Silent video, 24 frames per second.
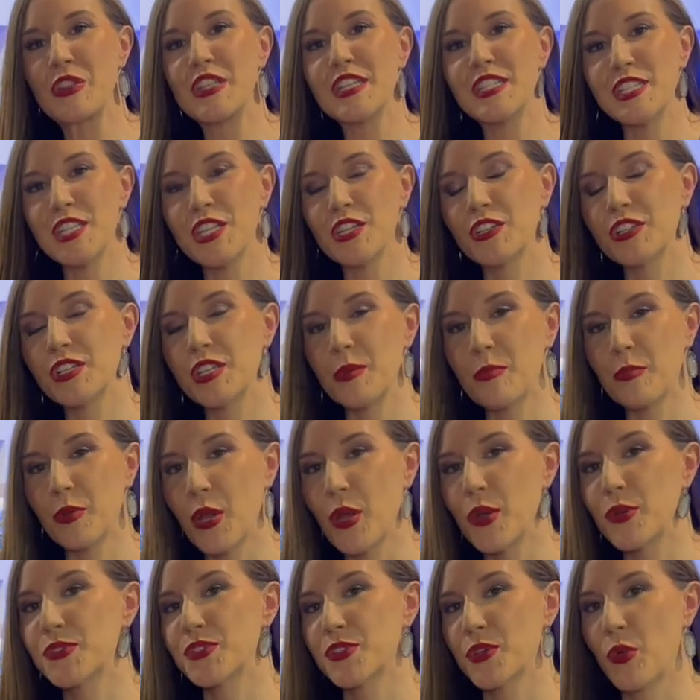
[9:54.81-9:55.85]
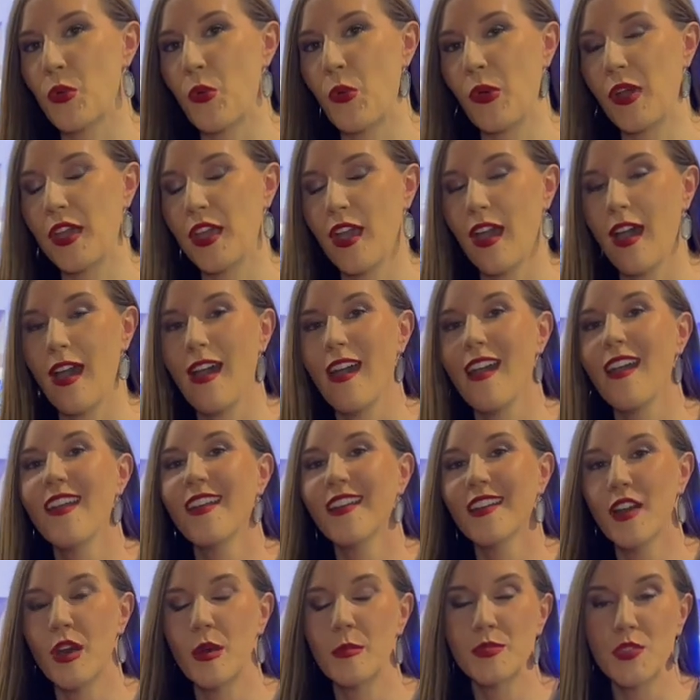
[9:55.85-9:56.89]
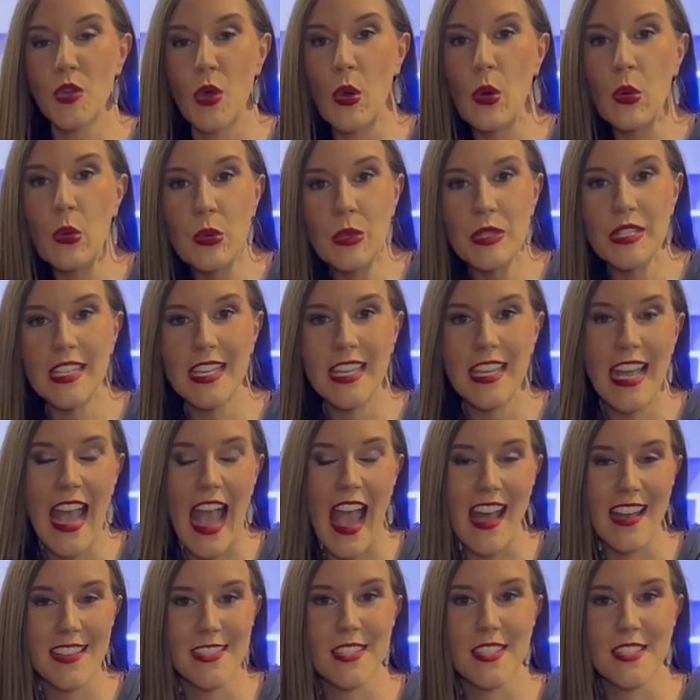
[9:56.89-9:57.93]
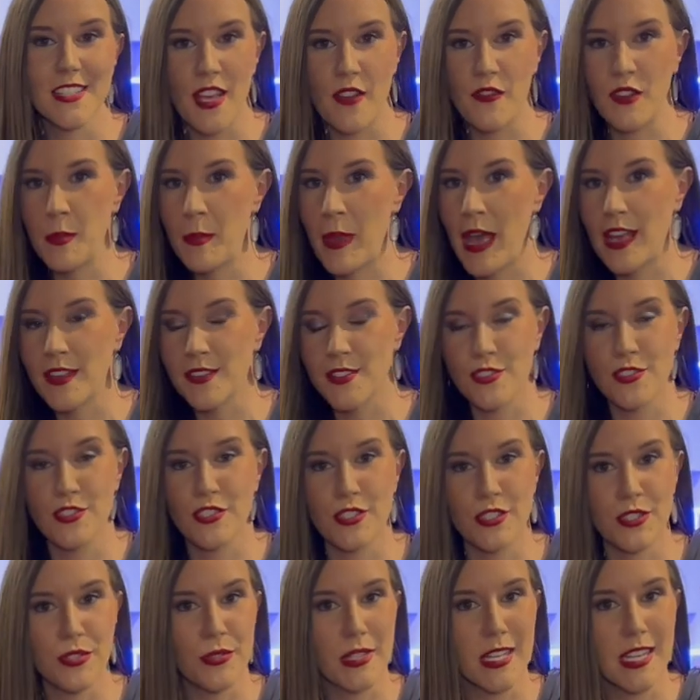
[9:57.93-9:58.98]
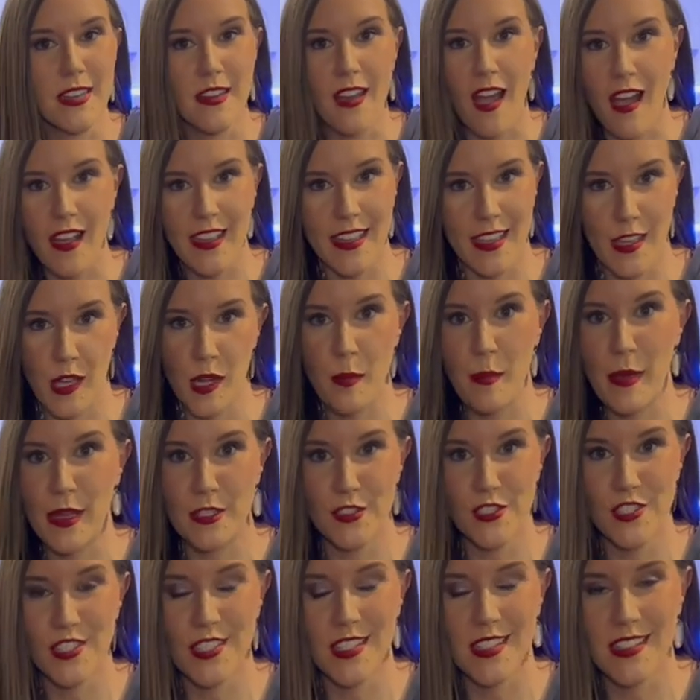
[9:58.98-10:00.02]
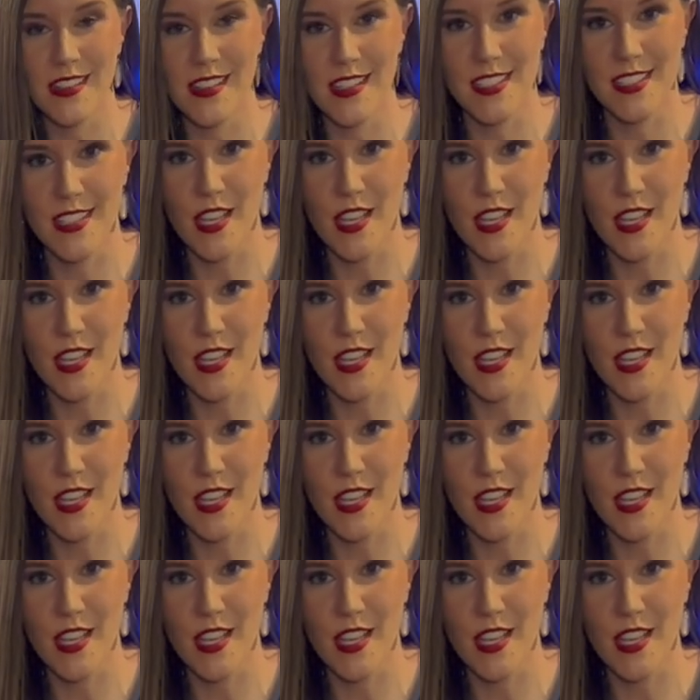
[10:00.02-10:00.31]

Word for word: The TRD Pro Sequoia comes only as a 7-passenger. You cannot get a bench seat in the